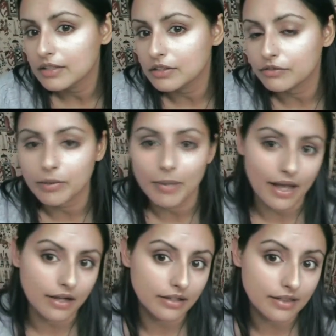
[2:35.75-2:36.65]
so it's very
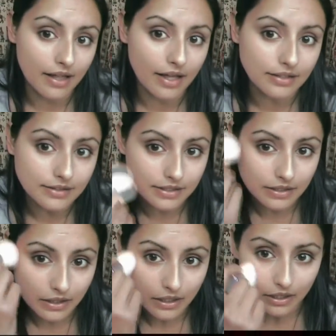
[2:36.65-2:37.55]
pale, and that,
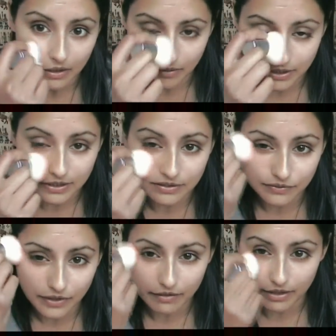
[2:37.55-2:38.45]
which is
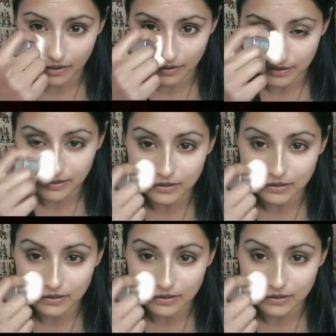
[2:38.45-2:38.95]
very nice.